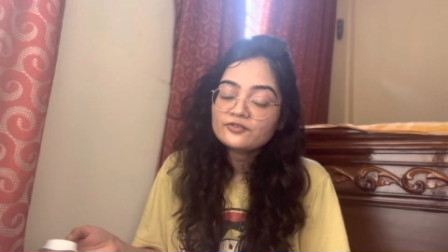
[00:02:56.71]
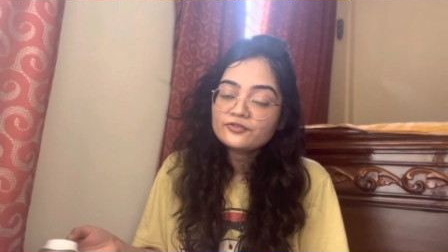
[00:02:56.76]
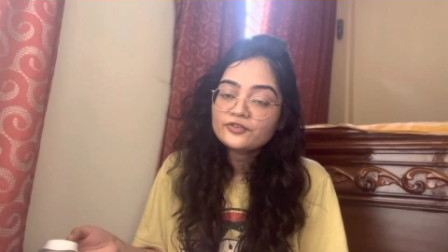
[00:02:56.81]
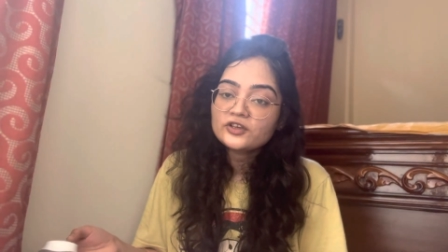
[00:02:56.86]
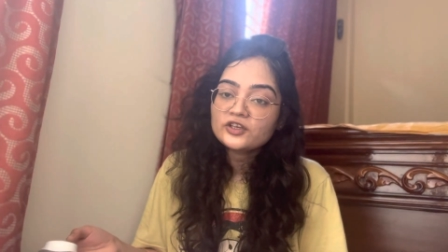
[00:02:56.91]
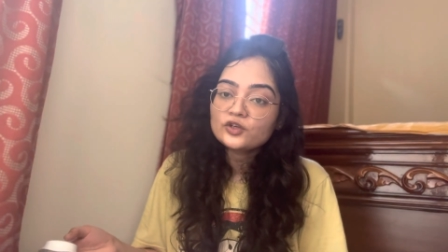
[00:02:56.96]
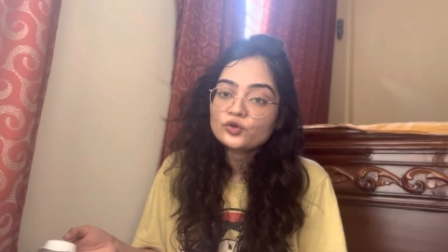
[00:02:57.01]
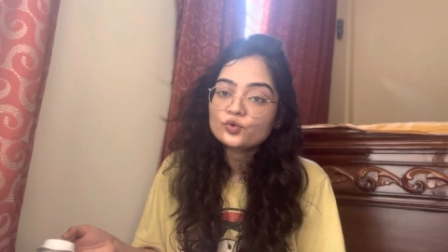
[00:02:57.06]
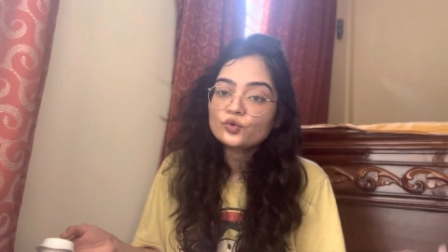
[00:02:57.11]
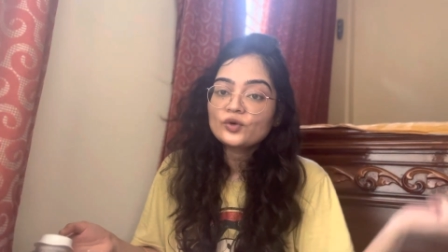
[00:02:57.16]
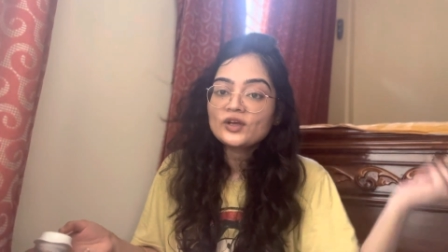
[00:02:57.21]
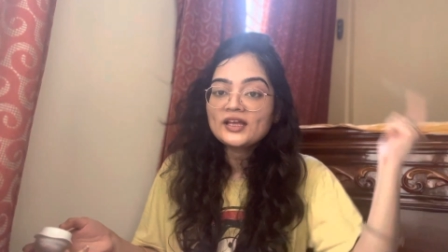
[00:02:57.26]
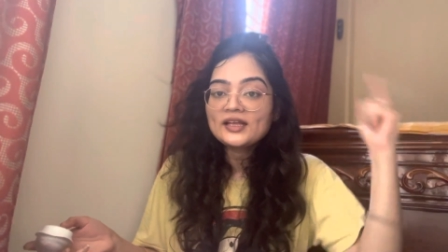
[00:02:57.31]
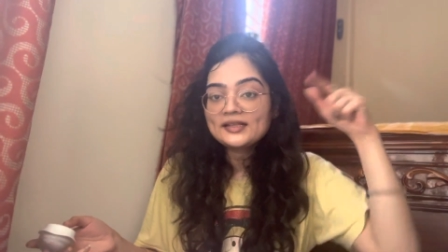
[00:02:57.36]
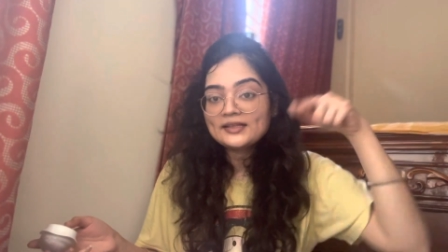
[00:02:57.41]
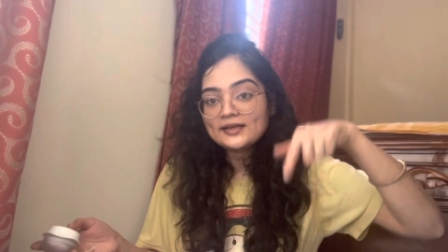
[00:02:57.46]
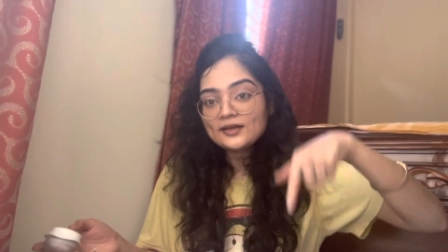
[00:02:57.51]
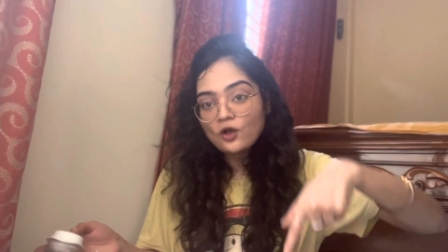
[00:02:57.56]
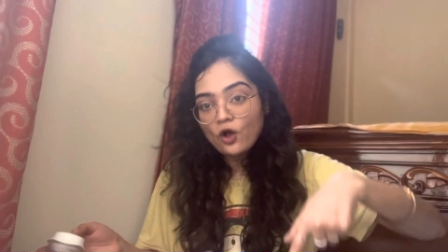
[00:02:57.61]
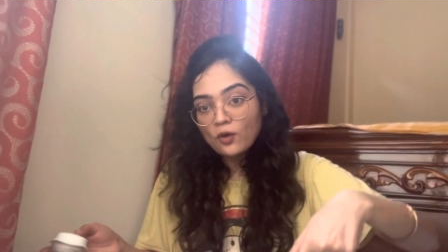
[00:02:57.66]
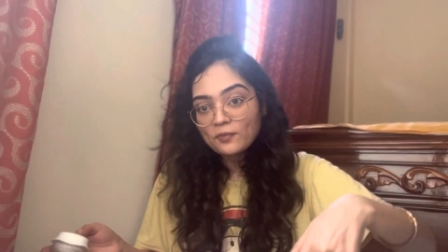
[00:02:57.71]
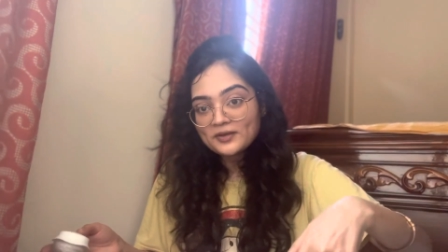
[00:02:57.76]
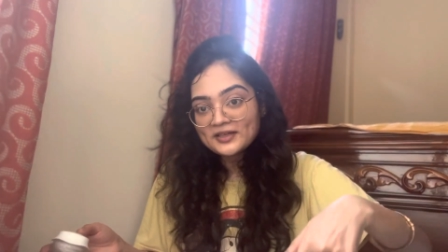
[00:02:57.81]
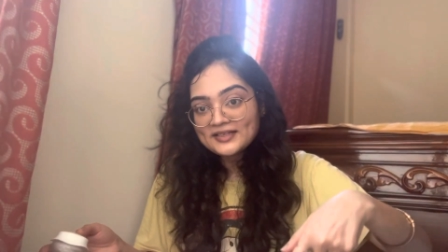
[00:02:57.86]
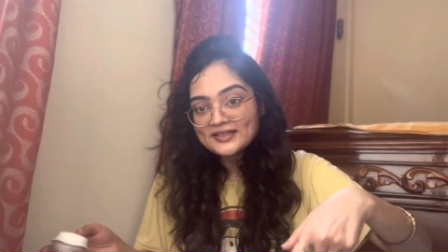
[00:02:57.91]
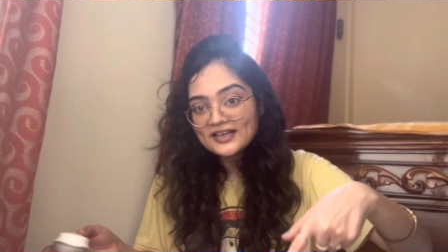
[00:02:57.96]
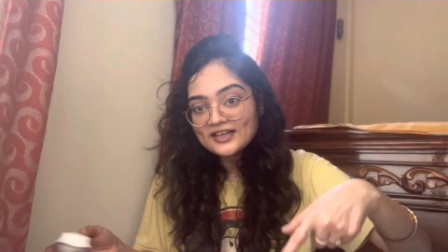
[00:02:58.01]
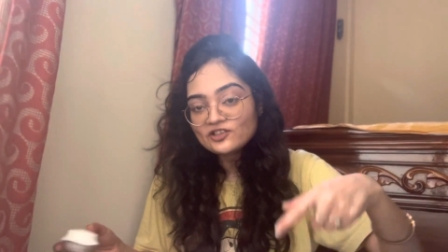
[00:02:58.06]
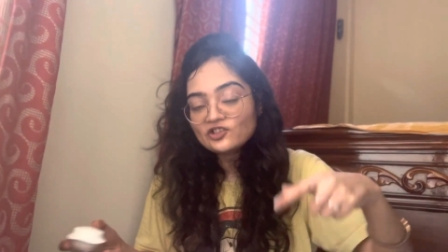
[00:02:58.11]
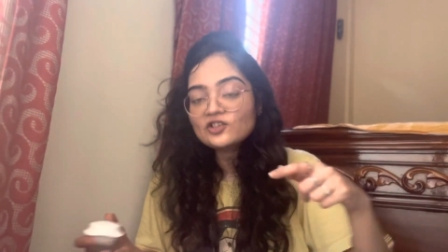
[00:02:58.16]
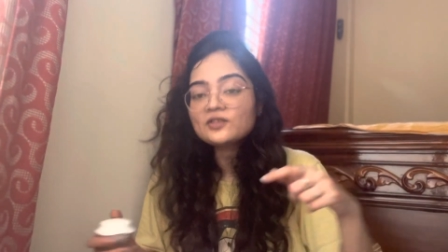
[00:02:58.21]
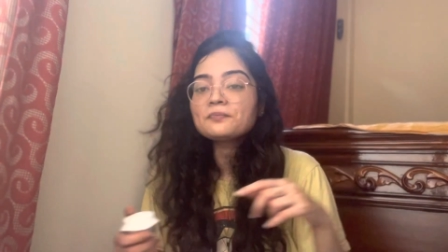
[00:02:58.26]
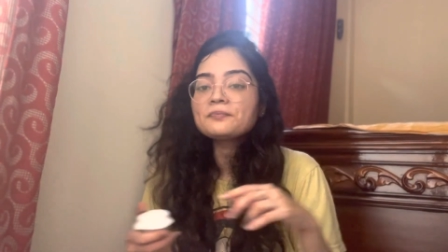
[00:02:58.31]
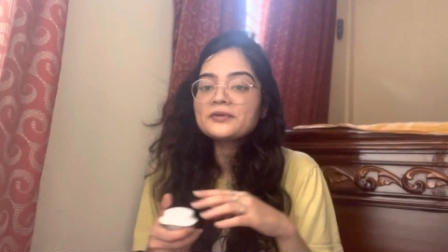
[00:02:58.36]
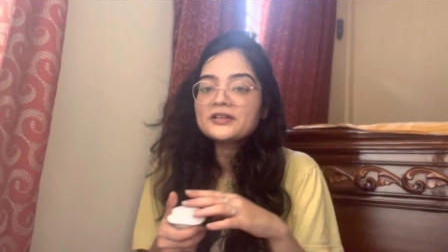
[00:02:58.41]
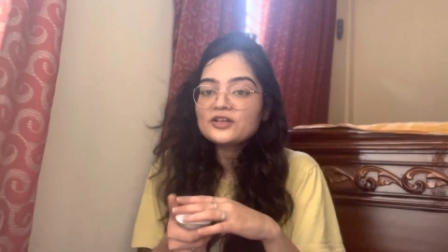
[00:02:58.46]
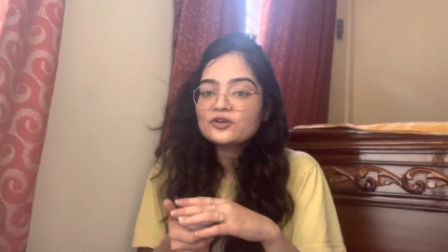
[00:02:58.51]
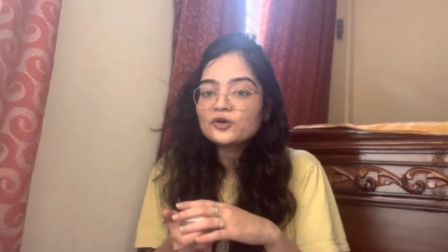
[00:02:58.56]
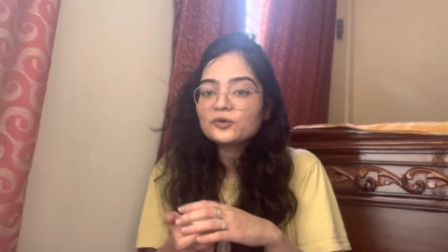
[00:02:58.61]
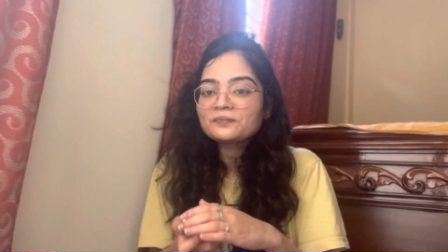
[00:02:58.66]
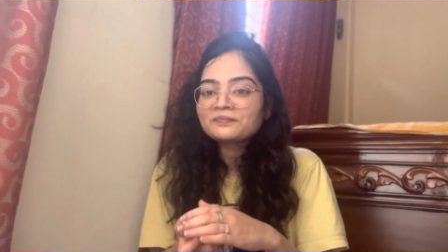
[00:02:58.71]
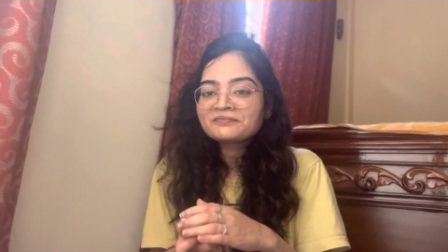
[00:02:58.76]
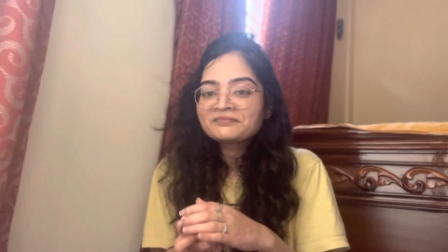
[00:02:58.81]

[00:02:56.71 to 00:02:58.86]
for you in the comment section below.